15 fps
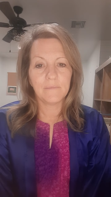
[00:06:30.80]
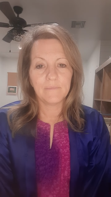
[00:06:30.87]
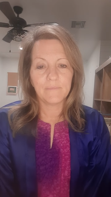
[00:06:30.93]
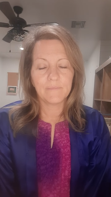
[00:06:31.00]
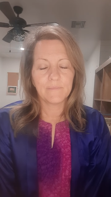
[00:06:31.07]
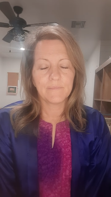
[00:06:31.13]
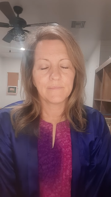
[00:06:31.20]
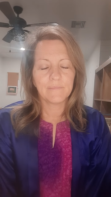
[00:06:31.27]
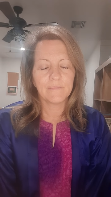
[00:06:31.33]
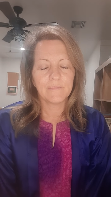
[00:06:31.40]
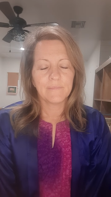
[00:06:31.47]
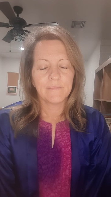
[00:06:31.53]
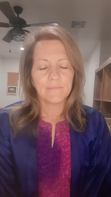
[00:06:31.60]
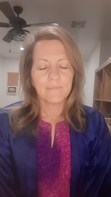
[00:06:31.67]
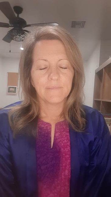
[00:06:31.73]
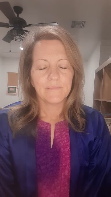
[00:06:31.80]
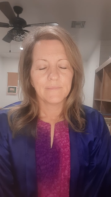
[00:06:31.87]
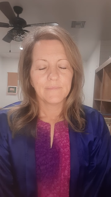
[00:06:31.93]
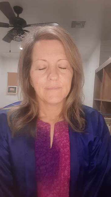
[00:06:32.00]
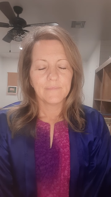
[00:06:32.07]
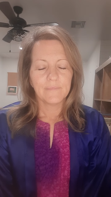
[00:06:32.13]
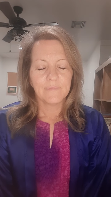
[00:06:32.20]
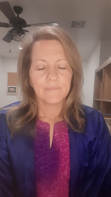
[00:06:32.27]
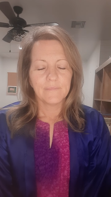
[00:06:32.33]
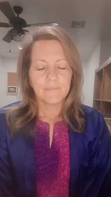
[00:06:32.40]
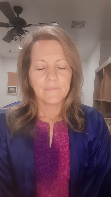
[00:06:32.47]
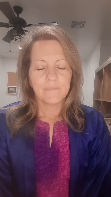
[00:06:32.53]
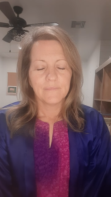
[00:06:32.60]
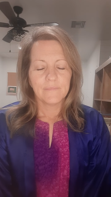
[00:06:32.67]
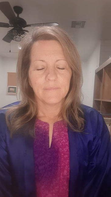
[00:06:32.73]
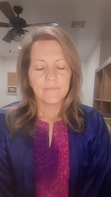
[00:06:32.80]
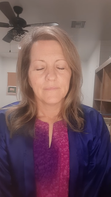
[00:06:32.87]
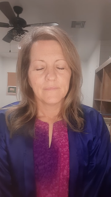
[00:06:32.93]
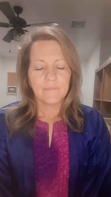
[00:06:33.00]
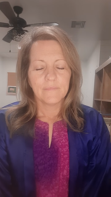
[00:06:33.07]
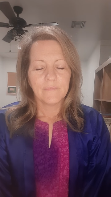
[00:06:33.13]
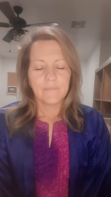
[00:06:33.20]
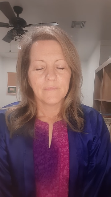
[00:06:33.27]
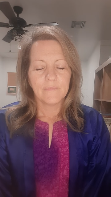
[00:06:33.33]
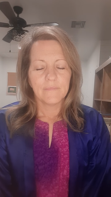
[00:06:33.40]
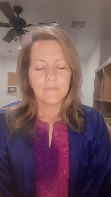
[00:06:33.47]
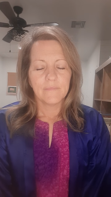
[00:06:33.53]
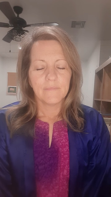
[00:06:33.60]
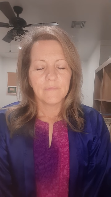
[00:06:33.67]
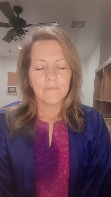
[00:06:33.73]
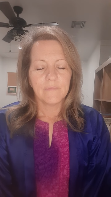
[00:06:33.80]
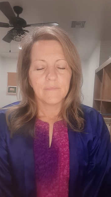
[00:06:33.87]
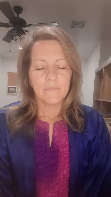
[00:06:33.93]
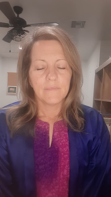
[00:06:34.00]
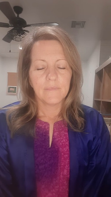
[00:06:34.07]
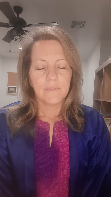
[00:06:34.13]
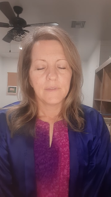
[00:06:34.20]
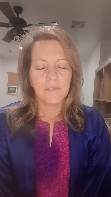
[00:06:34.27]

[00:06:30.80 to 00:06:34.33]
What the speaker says: (silence)